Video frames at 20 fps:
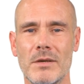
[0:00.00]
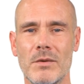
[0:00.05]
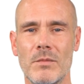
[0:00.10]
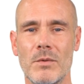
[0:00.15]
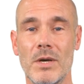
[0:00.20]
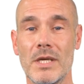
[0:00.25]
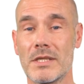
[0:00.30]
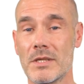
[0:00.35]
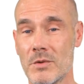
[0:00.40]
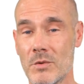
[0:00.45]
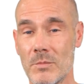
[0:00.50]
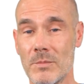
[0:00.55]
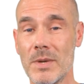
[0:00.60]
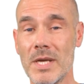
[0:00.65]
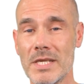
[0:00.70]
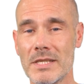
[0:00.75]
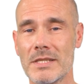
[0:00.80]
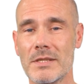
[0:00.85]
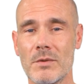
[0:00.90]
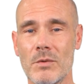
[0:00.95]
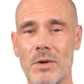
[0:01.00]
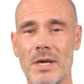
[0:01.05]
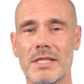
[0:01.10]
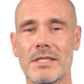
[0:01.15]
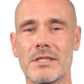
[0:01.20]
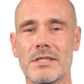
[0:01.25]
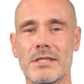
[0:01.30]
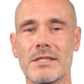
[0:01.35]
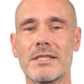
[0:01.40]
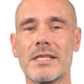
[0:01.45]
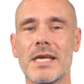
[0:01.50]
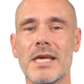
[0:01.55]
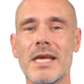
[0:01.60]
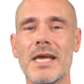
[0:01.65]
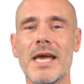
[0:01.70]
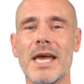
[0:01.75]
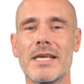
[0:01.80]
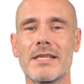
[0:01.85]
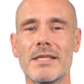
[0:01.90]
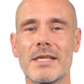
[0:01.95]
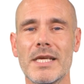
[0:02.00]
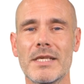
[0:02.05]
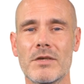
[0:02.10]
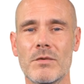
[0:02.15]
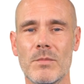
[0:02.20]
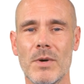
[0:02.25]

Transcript: Bring your burning questions and get